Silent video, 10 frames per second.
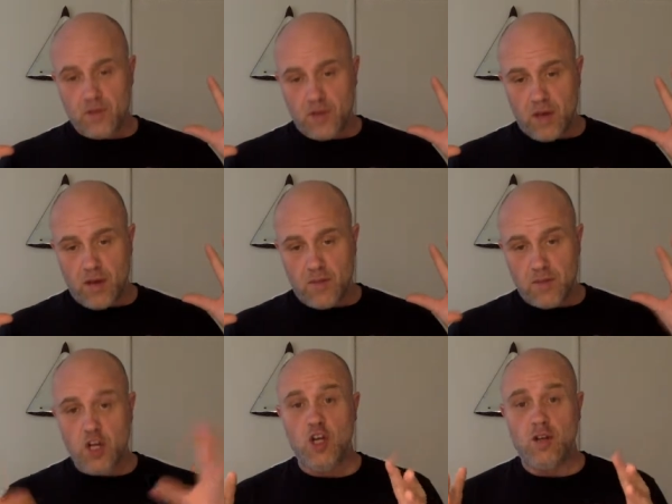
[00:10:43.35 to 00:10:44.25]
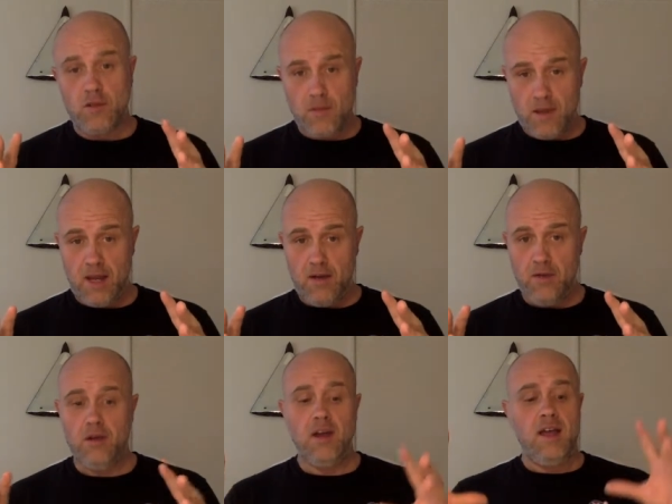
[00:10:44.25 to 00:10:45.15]
um, turn on the male
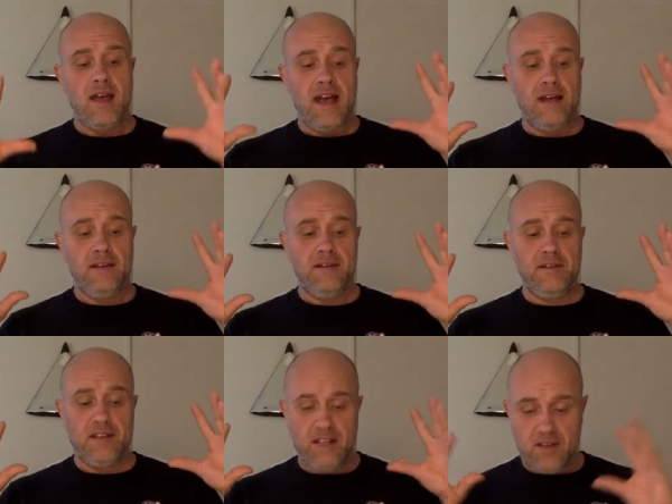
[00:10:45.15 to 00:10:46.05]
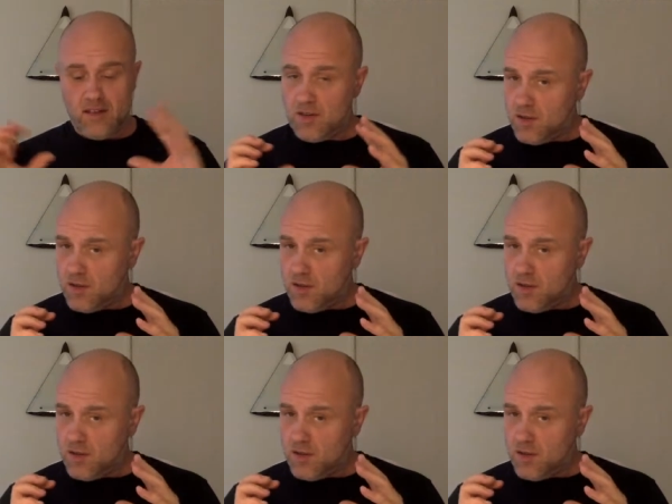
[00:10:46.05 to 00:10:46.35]
and either